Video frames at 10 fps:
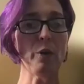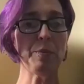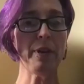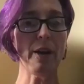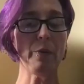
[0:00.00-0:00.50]

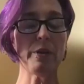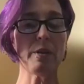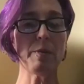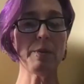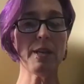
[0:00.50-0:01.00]
follow up to that one
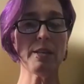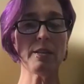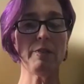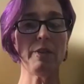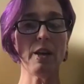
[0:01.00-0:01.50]
is somebody's
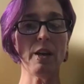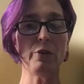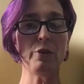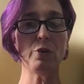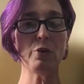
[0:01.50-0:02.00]
asking if the
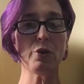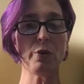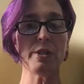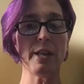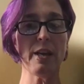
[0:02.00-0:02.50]
other two
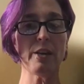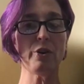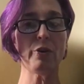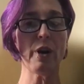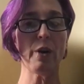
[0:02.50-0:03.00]
stories they asked
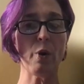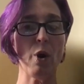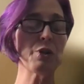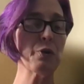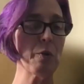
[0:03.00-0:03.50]
you to write were
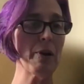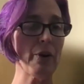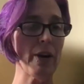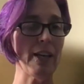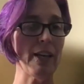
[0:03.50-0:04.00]
also about
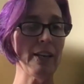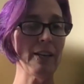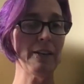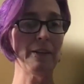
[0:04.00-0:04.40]
Cranky.